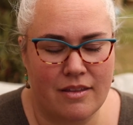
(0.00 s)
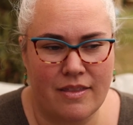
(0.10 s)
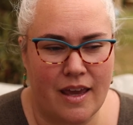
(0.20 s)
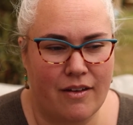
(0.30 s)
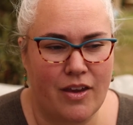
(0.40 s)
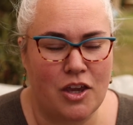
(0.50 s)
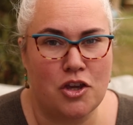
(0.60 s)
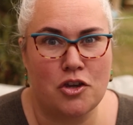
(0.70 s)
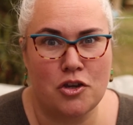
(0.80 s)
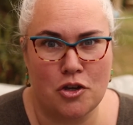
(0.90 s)
a
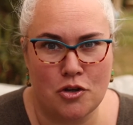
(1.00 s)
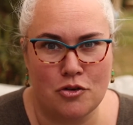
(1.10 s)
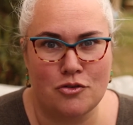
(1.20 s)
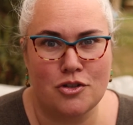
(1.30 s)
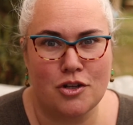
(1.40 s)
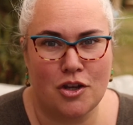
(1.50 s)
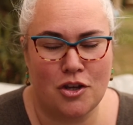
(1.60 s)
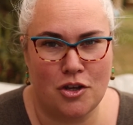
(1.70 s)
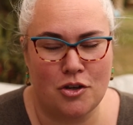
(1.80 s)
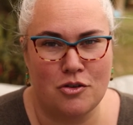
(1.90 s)
huge
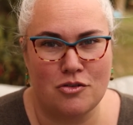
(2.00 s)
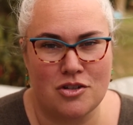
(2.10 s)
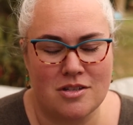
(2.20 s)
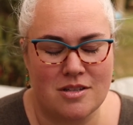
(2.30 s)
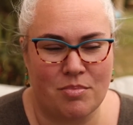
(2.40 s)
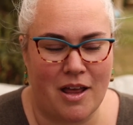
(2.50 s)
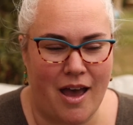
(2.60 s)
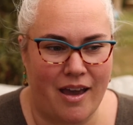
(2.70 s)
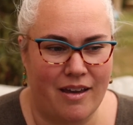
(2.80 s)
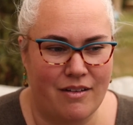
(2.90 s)

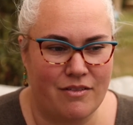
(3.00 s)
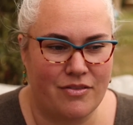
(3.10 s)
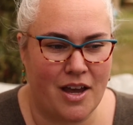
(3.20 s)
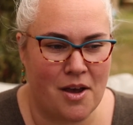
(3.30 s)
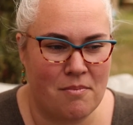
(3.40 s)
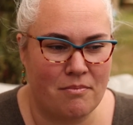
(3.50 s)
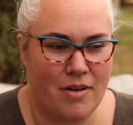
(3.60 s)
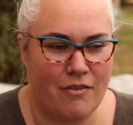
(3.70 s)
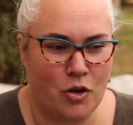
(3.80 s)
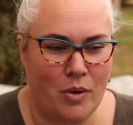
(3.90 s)
supply
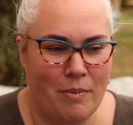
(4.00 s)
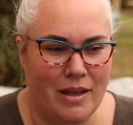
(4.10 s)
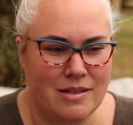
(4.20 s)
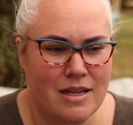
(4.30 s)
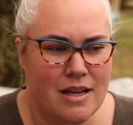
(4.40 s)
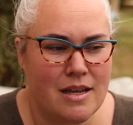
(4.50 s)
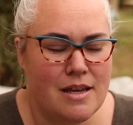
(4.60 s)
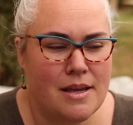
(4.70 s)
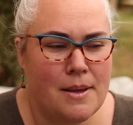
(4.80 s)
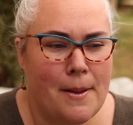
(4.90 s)
of equipment.
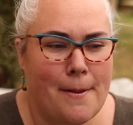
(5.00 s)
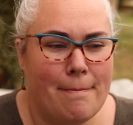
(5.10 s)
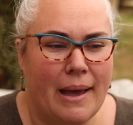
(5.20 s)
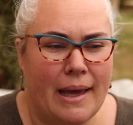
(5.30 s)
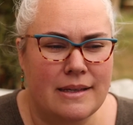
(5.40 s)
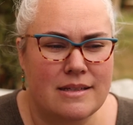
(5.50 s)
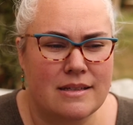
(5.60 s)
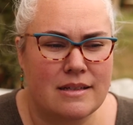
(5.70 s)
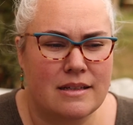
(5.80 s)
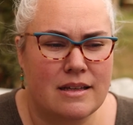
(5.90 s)
But
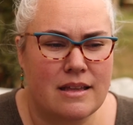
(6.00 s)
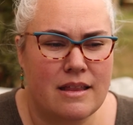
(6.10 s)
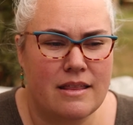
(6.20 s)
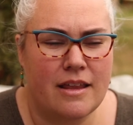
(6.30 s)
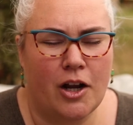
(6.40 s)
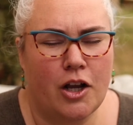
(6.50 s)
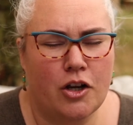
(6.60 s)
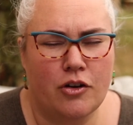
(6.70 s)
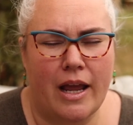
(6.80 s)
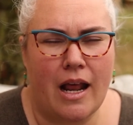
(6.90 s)
they're a
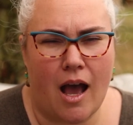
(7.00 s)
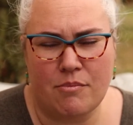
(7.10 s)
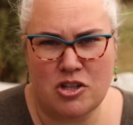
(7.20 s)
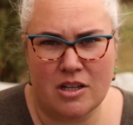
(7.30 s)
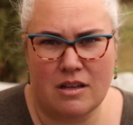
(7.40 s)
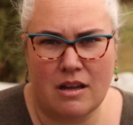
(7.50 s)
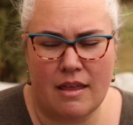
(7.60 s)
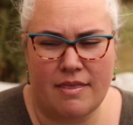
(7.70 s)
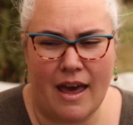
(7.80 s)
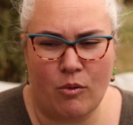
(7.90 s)
great
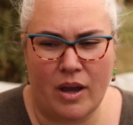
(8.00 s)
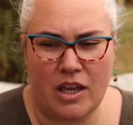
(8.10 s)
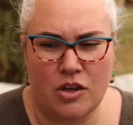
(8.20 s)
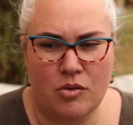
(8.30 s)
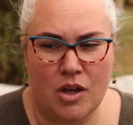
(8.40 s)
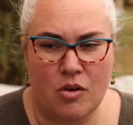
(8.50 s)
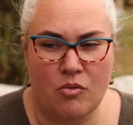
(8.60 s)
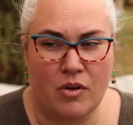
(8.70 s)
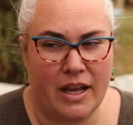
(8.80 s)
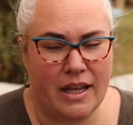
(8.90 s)
option. That way you
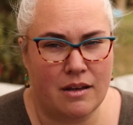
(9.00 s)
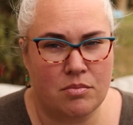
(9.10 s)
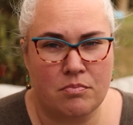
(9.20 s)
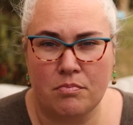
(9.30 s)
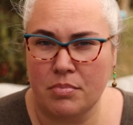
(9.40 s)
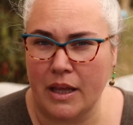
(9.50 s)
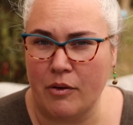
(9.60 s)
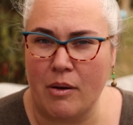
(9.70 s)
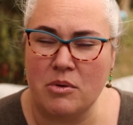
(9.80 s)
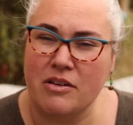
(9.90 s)
can rent it, play
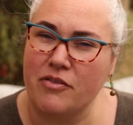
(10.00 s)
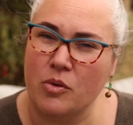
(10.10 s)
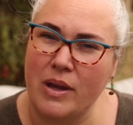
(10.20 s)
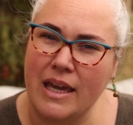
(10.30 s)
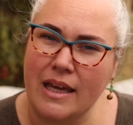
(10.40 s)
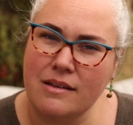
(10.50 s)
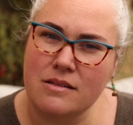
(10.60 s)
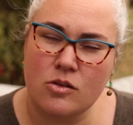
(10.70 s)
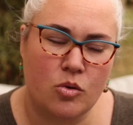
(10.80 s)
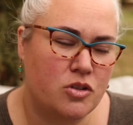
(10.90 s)
around with it for the
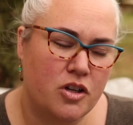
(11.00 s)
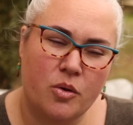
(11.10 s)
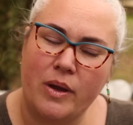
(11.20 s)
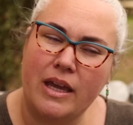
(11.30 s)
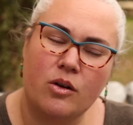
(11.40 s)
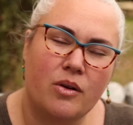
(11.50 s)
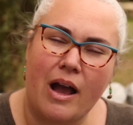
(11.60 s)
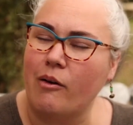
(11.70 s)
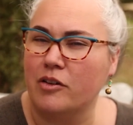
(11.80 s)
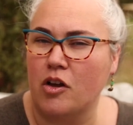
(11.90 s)
weekend or during the week or
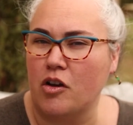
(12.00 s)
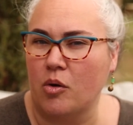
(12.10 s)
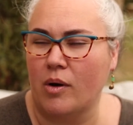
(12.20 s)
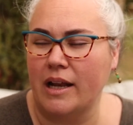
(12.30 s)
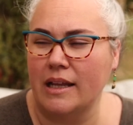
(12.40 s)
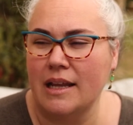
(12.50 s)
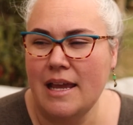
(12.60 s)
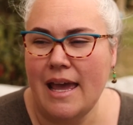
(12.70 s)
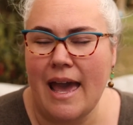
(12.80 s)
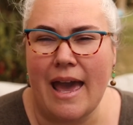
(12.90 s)
however long you want it,
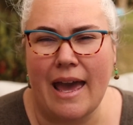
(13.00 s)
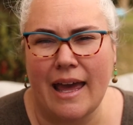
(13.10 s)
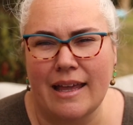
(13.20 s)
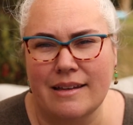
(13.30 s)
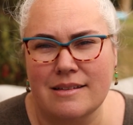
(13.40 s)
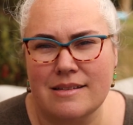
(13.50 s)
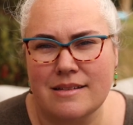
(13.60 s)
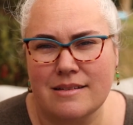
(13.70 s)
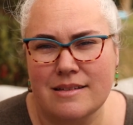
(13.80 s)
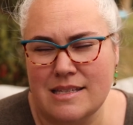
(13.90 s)
and
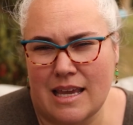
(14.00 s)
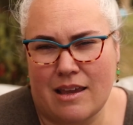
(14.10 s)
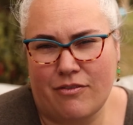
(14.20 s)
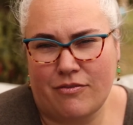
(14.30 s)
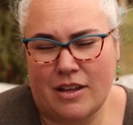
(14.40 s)
see if